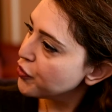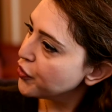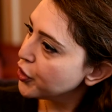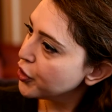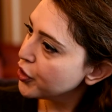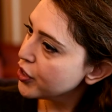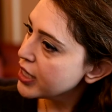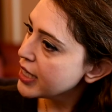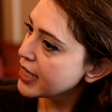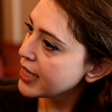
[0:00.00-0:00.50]

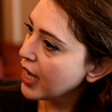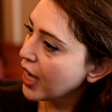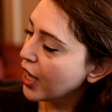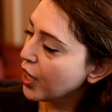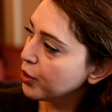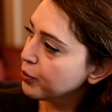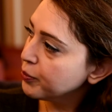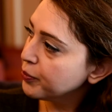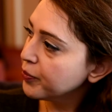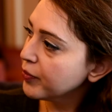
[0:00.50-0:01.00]
foods,
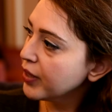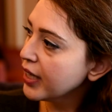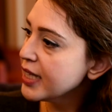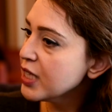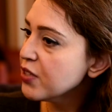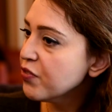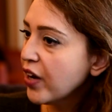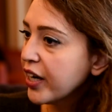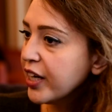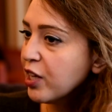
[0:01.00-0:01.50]

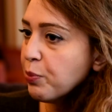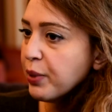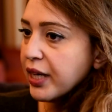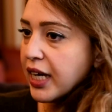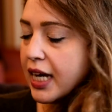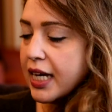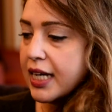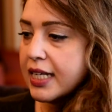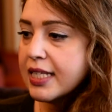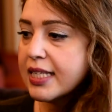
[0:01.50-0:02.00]
it's funny
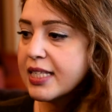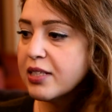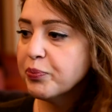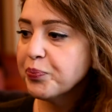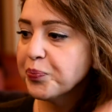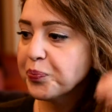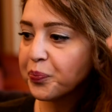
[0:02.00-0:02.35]
because